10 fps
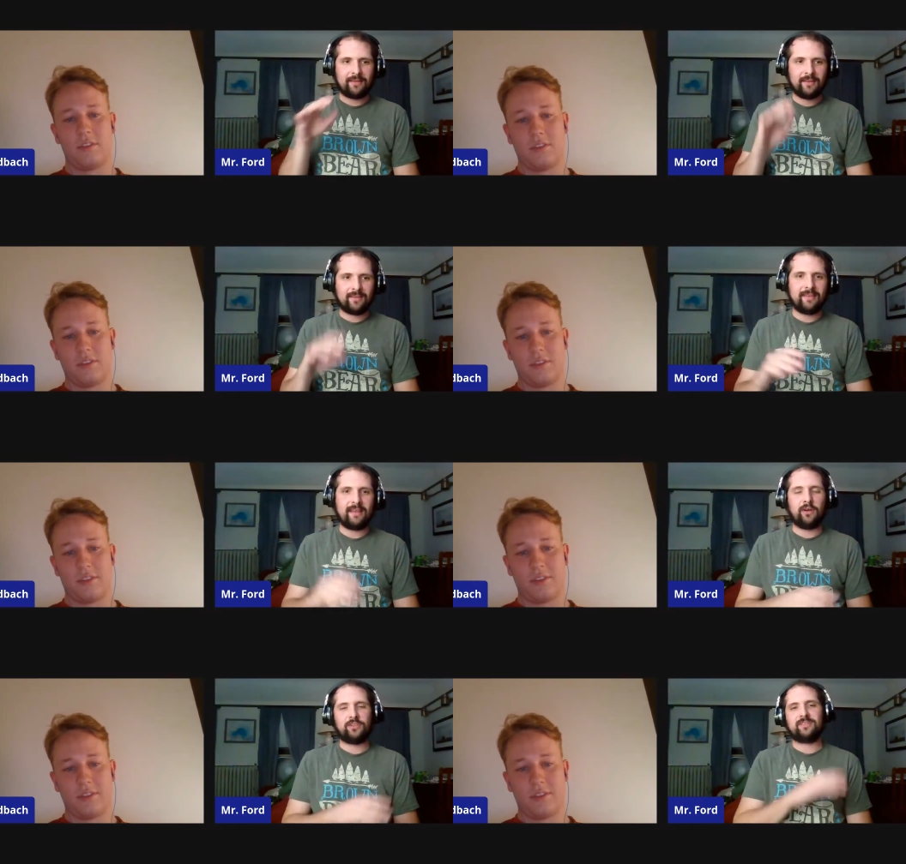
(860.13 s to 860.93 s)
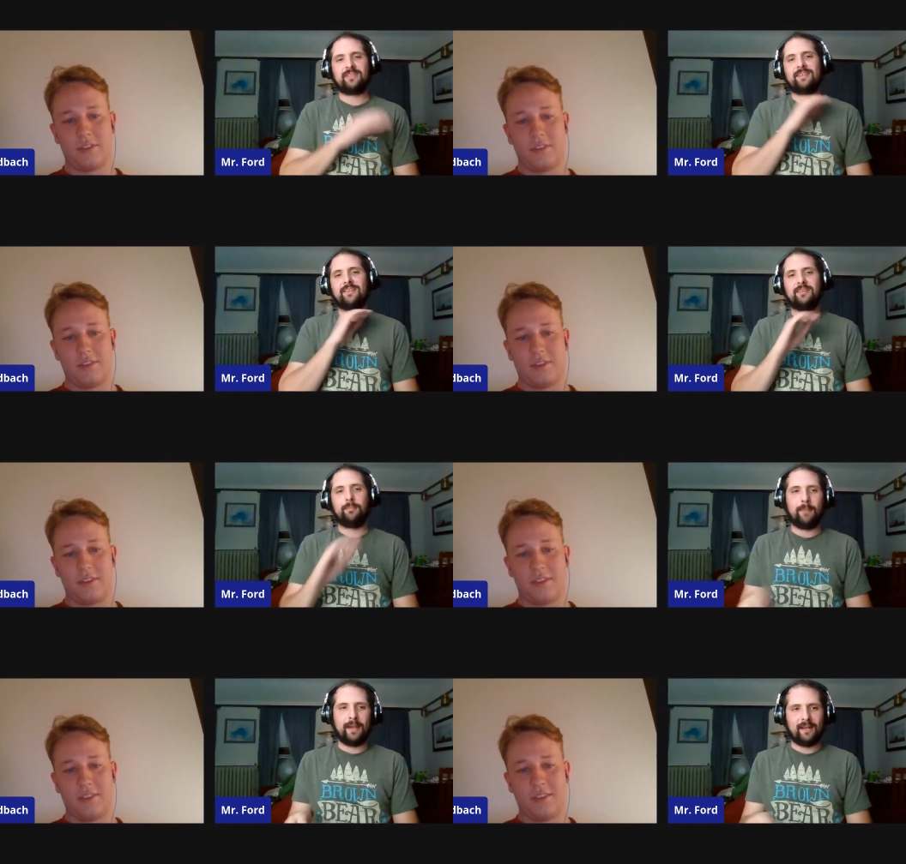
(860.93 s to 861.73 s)
Speaker 1: to the scene. That was just like the
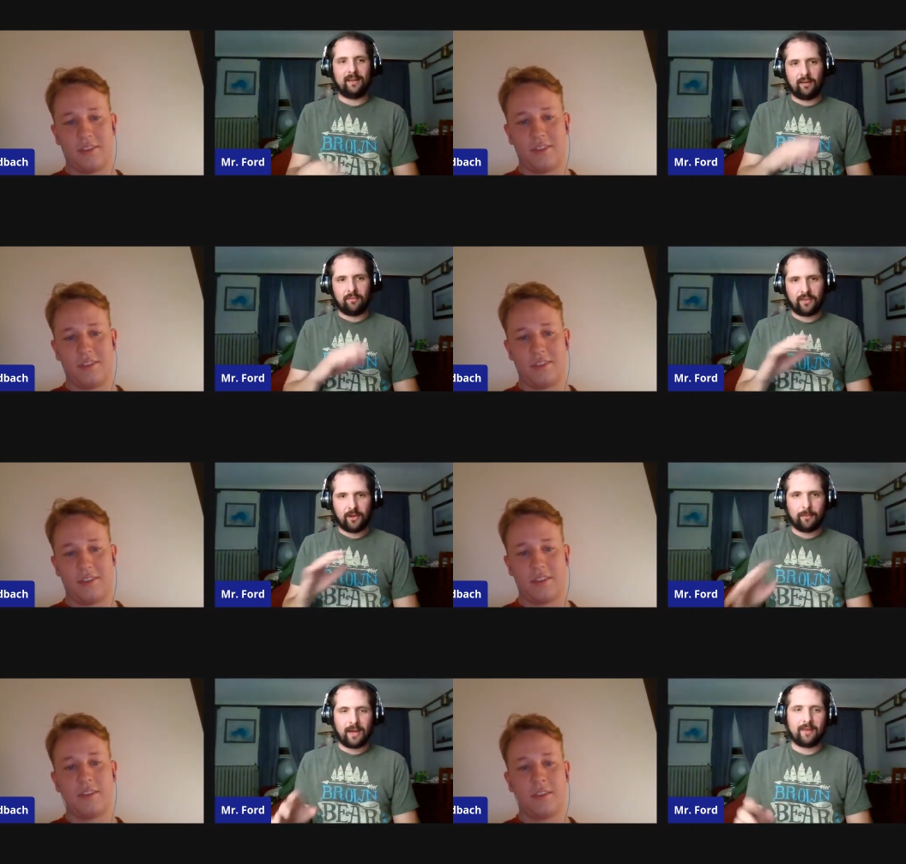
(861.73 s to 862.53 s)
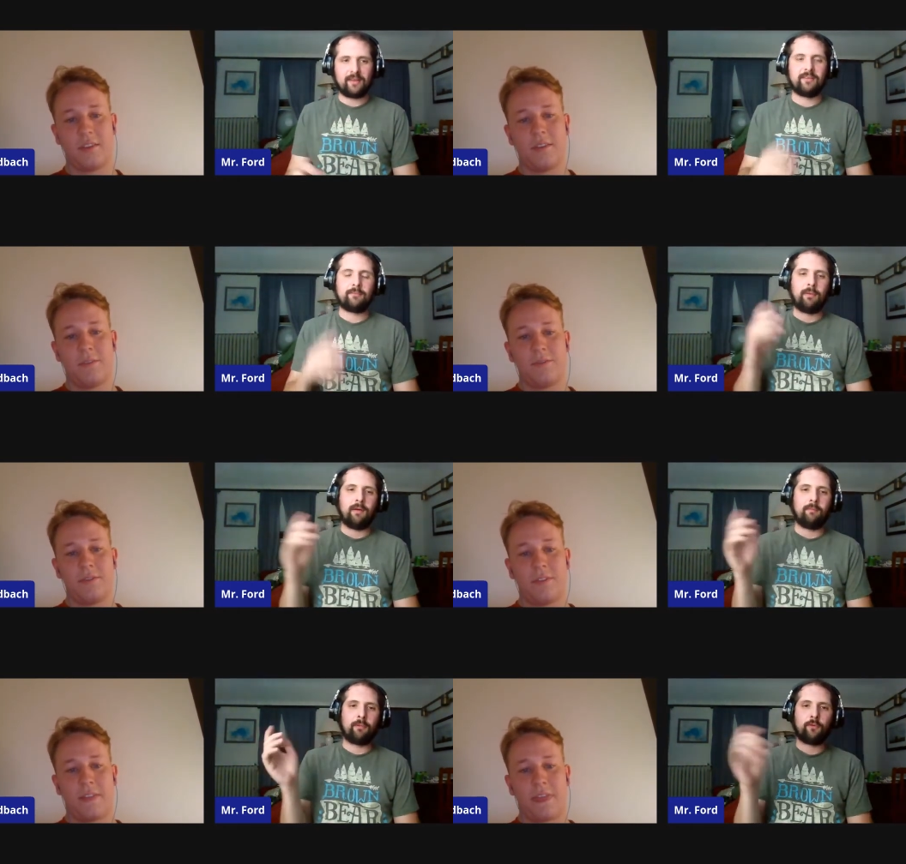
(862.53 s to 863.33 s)
cementing of their bond. Because
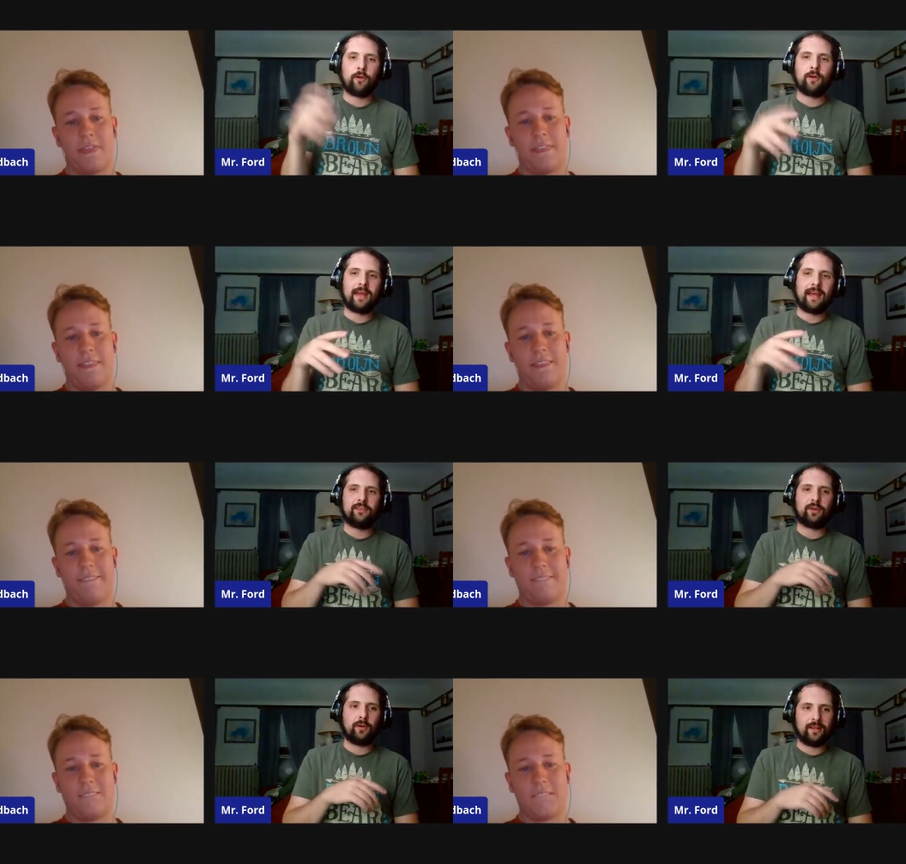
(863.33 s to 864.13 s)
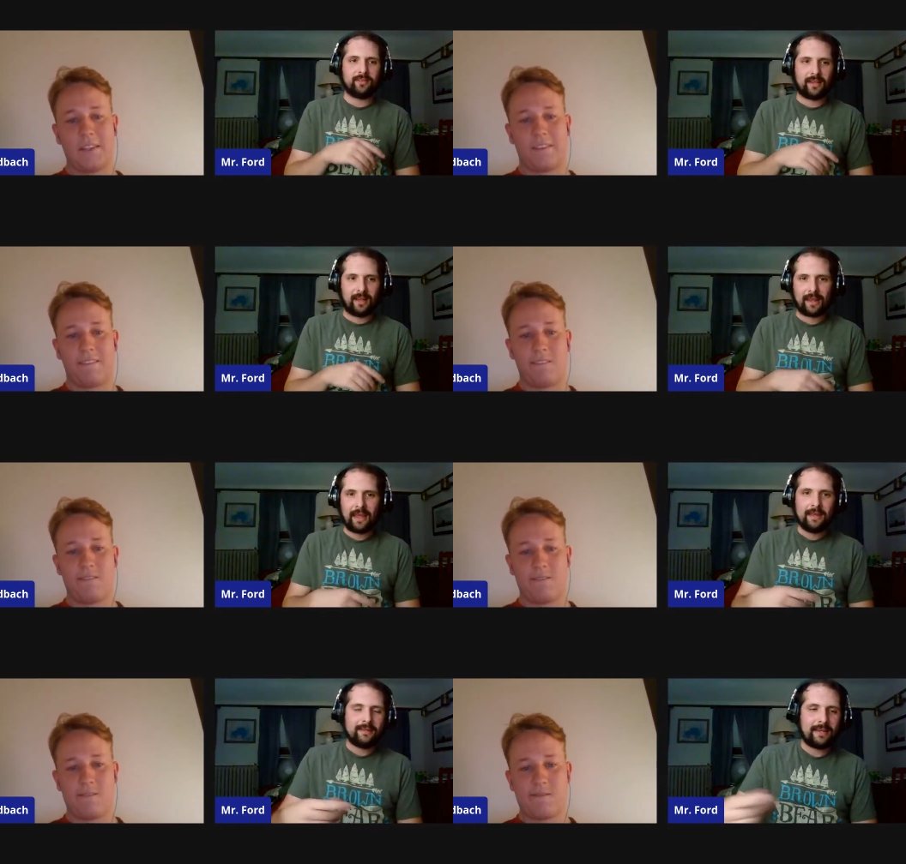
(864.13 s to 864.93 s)
but before that, he's already said like,
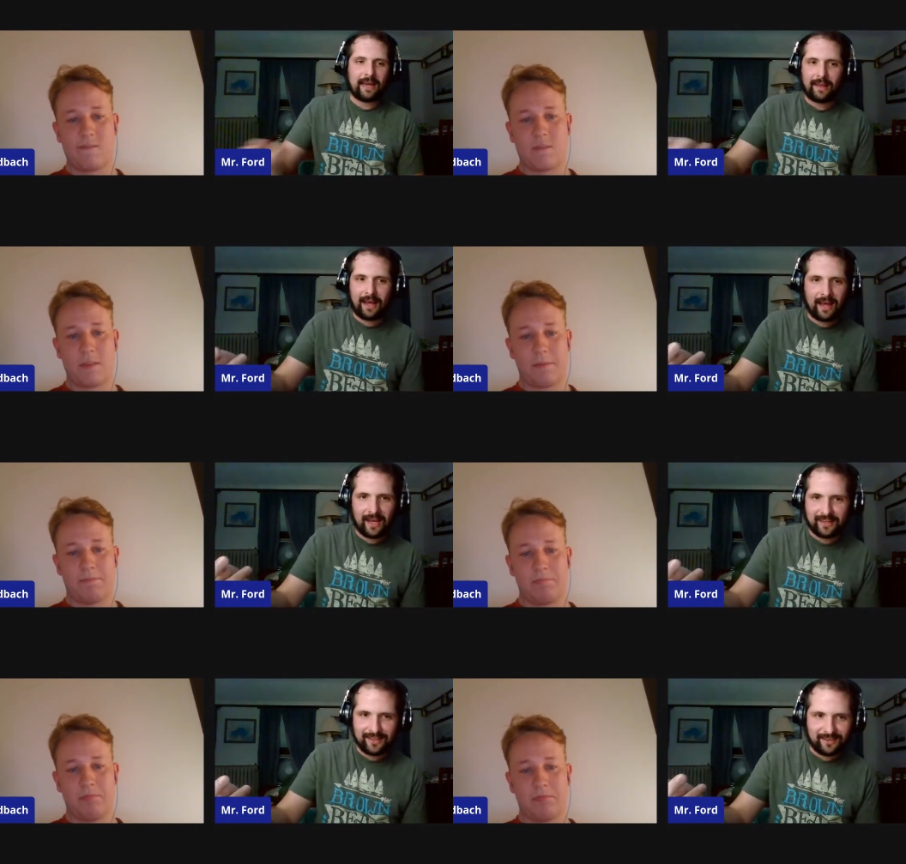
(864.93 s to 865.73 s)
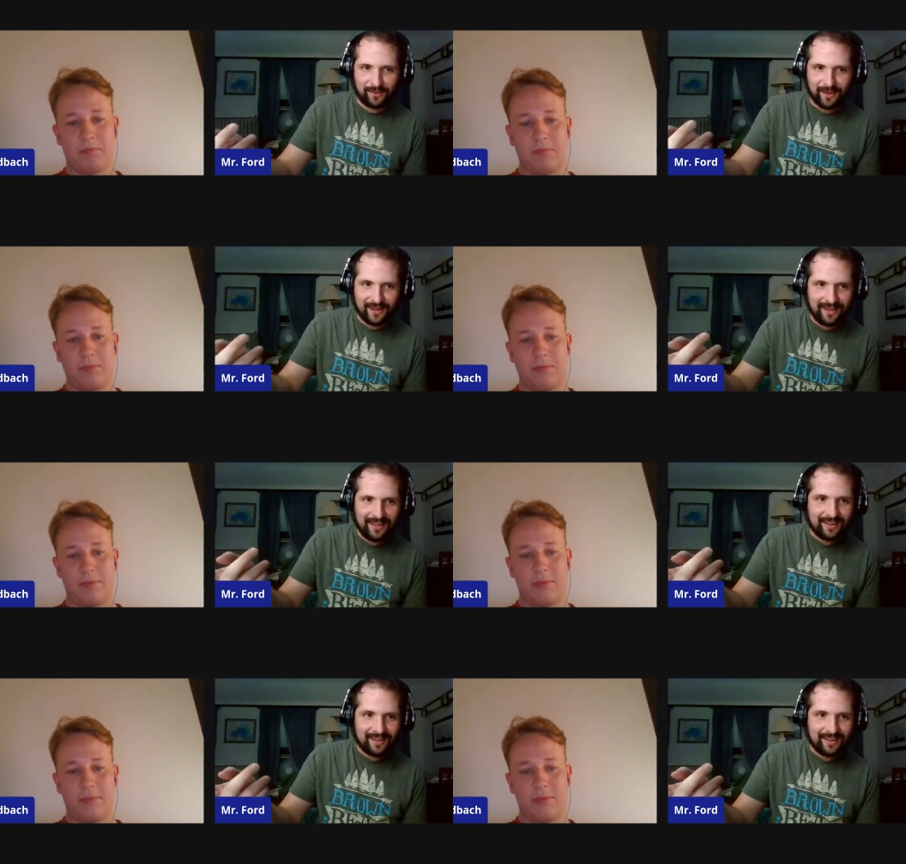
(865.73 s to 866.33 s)
yeah, that hockey toy.